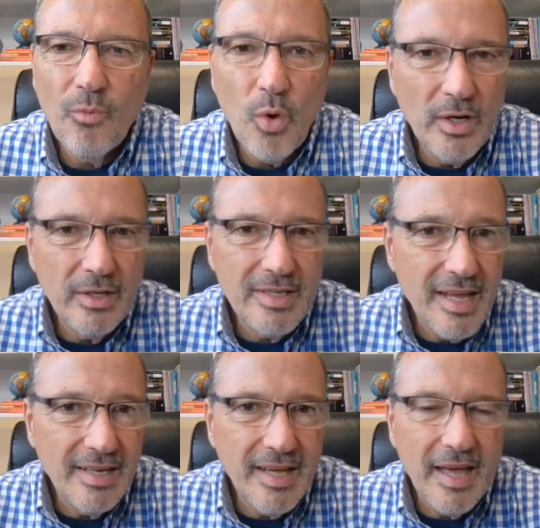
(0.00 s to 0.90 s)
one
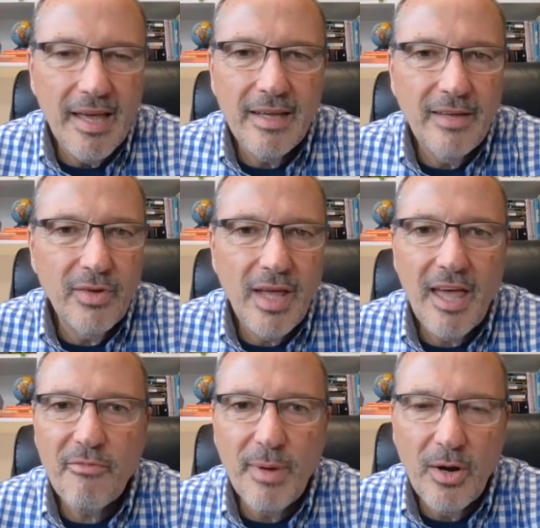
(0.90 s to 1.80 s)
10K, and even a
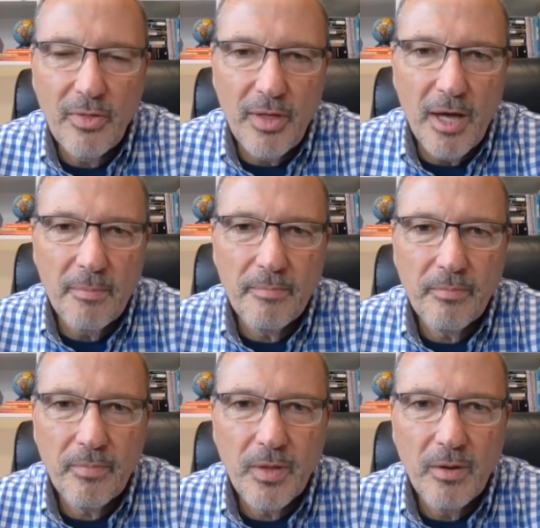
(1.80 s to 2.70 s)
half marathon.
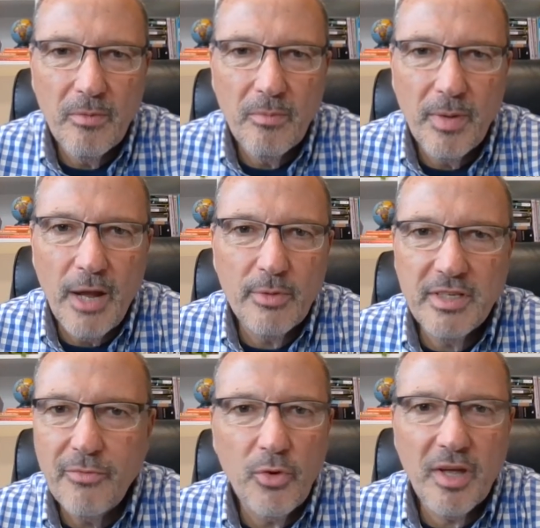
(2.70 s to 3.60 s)
But I was
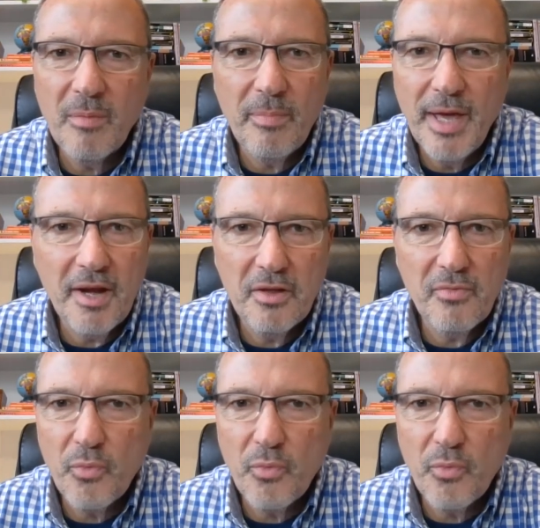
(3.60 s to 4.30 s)
never a competitive